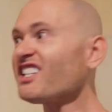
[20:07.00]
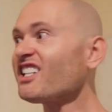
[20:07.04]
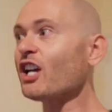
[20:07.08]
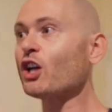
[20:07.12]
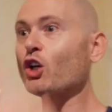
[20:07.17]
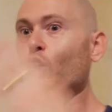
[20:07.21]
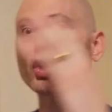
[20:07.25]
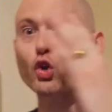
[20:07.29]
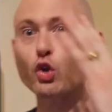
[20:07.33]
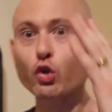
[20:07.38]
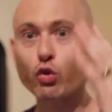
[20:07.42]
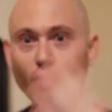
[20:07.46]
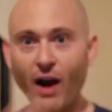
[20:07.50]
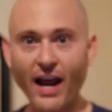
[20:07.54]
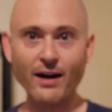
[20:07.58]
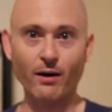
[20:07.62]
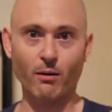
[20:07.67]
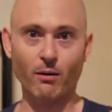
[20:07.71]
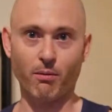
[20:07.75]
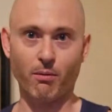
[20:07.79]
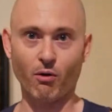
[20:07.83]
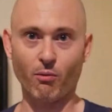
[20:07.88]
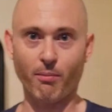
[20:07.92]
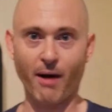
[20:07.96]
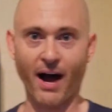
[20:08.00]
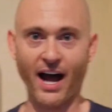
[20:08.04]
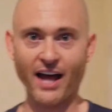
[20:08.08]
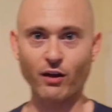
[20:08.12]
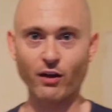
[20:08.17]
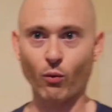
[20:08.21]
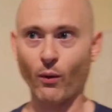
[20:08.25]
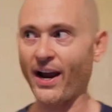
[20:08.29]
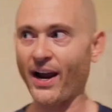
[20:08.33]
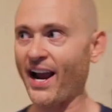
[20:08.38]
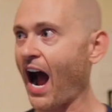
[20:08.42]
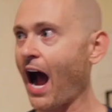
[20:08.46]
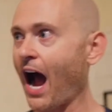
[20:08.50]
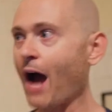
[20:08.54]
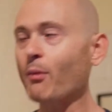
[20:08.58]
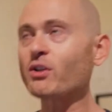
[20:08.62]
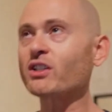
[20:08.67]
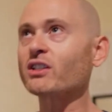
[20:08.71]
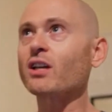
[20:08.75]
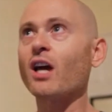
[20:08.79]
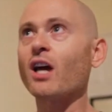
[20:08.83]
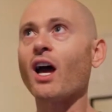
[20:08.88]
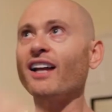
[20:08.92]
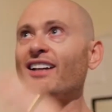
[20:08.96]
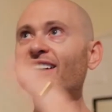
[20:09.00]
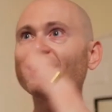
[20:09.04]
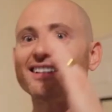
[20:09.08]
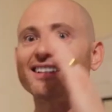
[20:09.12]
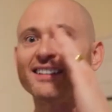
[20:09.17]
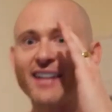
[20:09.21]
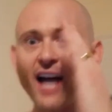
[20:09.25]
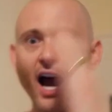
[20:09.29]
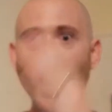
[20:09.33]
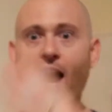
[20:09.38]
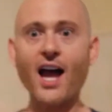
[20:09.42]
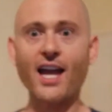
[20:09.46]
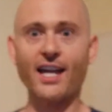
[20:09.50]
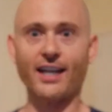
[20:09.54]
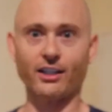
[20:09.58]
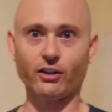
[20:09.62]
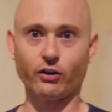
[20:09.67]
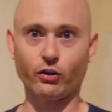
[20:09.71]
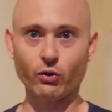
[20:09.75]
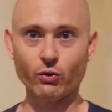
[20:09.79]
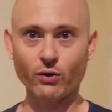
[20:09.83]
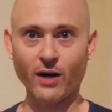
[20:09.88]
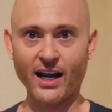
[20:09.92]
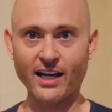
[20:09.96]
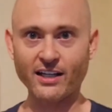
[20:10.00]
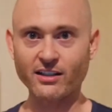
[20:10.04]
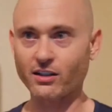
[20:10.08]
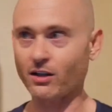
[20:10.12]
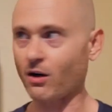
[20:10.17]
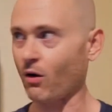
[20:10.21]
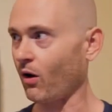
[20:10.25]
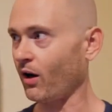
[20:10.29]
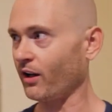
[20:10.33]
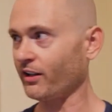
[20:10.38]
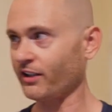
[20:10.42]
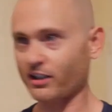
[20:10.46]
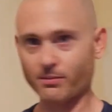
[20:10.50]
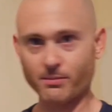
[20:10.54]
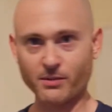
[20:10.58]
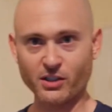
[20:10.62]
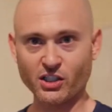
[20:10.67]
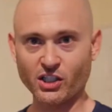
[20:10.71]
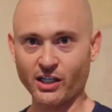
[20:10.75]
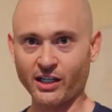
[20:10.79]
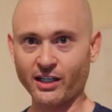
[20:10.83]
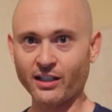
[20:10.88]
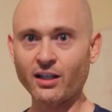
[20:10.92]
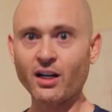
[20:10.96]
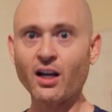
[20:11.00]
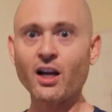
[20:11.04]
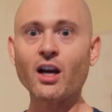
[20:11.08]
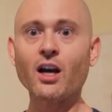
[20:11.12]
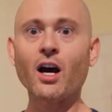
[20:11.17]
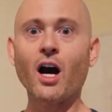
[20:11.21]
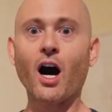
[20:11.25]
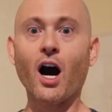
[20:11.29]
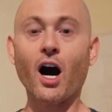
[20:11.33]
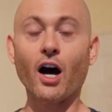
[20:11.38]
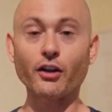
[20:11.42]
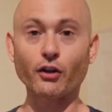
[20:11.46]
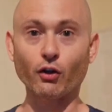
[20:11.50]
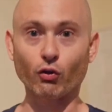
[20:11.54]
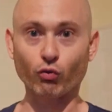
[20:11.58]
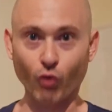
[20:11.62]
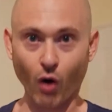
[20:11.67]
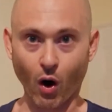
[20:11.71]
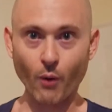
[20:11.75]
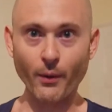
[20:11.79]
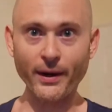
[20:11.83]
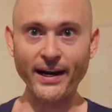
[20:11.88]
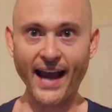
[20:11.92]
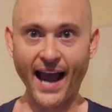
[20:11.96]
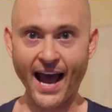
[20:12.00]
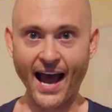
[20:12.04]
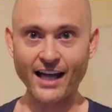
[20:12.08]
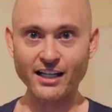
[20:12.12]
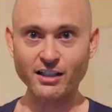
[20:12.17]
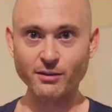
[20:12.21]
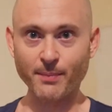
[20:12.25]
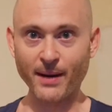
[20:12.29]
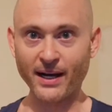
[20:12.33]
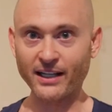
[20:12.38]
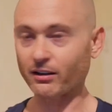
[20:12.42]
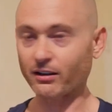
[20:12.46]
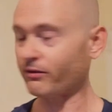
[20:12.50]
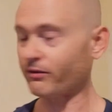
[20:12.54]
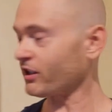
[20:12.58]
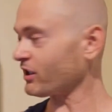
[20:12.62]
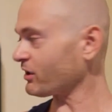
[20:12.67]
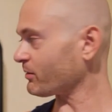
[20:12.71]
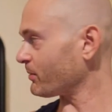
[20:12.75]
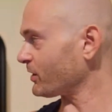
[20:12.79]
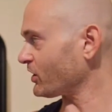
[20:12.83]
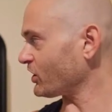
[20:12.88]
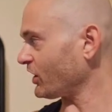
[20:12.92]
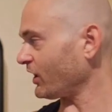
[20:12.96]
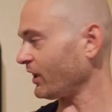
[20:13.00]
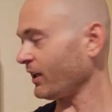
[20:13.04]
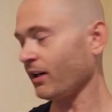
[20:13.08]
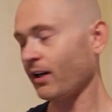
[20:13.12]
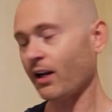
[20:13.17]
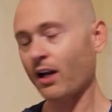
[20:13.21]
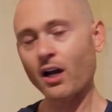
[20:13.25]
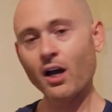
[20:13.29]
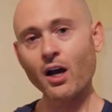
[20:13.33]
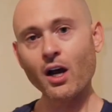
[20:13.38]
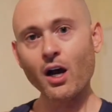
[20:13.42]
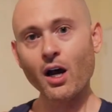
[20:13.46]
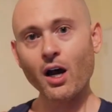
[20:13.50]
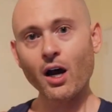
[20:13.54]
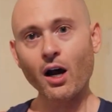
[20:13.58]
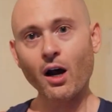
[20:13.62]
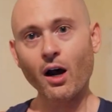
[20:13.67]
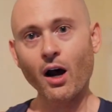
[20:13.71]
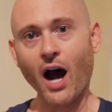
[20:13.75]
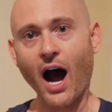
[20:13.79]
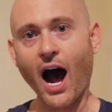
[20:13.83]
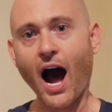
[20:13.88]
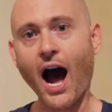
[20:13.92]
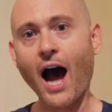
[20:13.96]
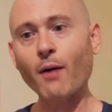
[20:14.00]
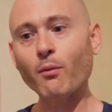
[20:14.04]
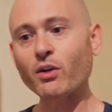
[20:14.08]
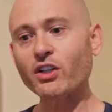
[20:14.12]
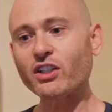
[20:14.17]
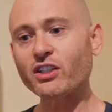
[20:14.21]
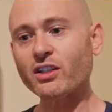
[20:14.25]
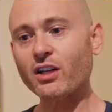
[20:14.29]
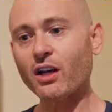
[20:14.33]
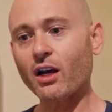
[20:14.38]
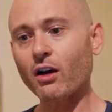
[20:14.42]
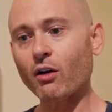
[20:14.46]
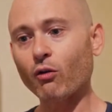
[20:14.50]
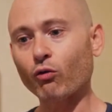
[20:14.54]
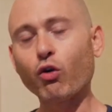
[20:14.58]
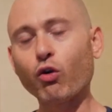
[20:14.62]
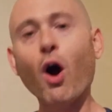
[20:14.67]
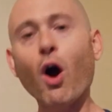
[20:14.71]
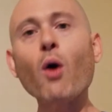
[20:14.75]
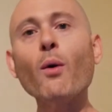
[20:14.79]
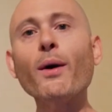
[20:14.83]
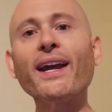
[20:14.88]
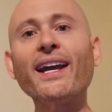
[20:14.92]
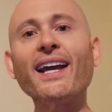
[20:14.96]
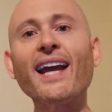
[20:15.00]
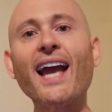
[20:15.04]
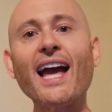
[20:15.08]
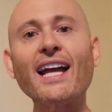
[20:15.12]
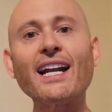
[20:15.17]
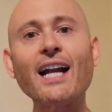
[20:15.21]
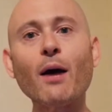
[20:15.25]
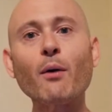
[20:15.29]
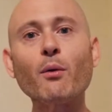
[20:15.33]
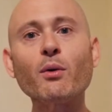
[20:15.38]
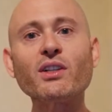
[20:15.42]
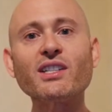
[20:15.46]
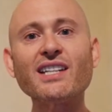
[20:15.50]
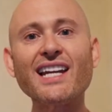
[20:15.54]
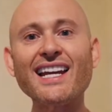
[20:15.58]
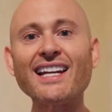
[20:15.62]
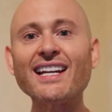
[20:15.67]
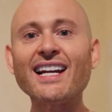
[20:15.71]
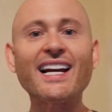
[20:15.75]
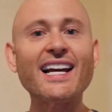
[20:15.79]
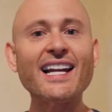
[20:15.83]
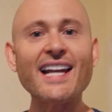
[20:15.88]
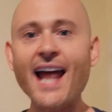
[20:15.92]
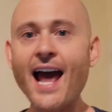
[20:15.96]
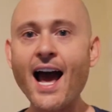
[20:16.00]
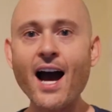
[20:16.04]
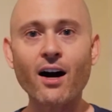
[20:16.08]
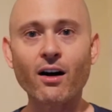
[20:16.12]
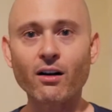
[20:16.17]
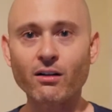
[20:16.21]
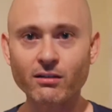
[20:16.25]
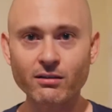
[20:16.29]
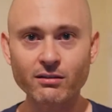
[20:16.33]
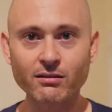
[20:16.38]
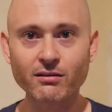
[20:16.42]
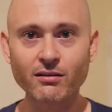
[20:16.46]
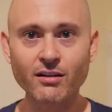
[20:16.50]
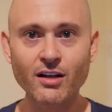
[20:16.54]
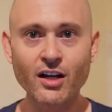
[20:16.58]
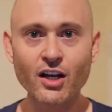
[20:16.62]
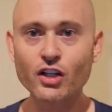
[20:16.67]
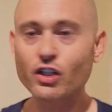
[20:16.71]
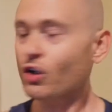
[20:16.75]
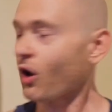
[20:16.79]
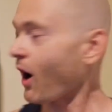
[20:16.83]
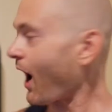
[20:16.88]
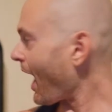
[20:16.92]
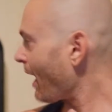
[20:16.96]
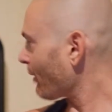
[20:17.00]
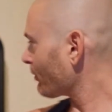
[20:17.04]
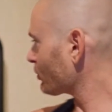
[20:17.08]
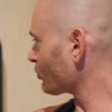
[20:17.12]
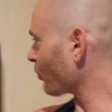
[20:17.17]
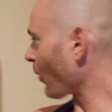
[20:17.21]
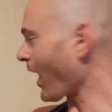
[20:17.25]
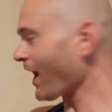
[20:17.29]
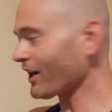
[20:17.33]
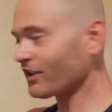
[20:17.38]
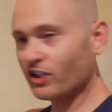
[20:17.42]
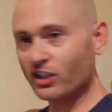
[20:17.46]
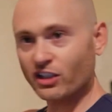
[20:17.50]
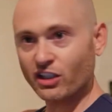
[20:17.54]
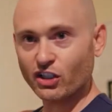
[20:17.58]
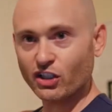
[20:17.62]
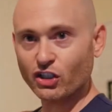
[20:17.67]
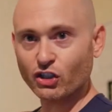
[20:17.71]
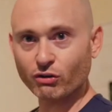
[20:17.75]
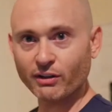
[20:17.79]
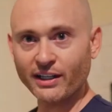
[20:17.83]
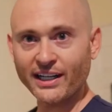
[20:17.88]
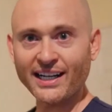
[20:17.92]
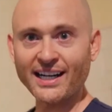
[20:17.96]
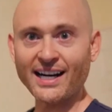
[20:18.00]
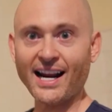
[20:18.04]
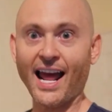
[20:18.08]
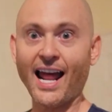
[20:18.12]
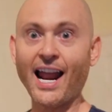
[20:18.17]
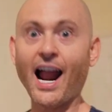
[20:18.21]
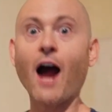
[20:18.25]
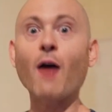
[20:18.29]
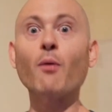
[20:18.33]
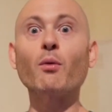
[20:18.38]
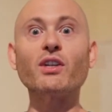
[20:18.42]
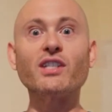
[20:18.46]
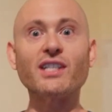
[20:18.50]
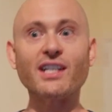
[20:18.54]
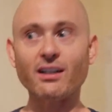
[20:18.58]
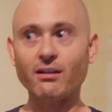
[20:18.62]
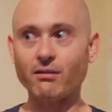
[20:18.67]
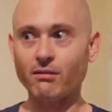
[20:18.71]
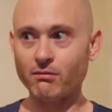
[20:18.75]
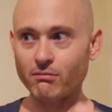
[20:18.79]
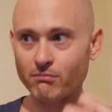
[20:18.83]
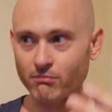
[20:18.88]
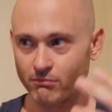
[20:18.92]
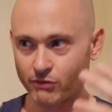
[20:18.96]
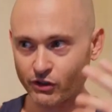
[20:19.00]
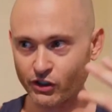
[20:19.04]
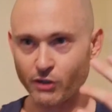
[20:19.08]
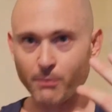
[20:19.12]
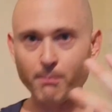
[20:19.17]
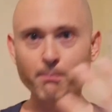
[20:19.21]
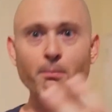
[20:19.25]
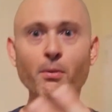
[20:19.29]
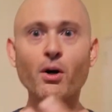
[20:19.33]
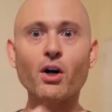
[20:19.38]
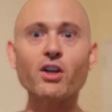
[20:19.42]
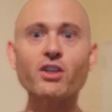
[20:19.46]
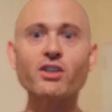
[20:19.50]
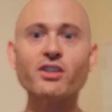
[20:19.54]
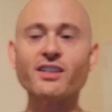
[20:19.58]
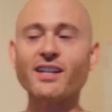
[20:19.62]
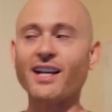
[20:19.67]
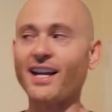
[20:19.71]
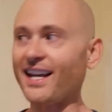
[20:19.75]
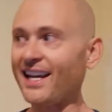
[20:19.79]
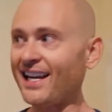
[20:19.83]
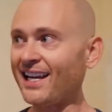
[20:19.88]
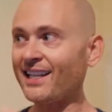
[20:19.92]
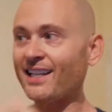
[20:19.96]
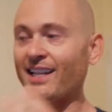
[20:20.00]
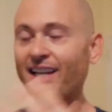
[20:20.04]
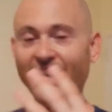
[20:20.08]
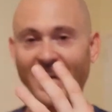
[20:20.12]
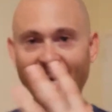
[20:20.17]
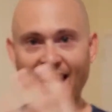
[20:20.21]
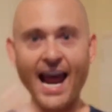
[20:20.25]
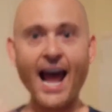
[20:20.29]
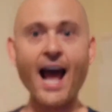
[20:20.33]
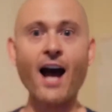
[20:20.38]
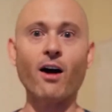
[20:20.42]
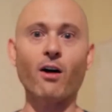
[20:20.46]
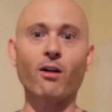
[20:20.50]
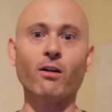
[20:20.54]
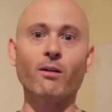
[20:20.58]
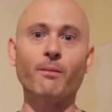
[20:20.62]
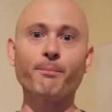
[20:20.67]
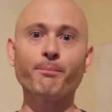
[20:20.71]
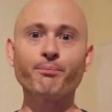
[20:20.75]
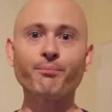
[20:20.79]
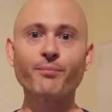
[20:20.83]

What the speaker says: is incredible, by the way. I was dying 2 days ago on this machine, on the rowing aspect of this machine. I was rowing and I was in a canal. So I was watching the screen and I was submersed in the canal.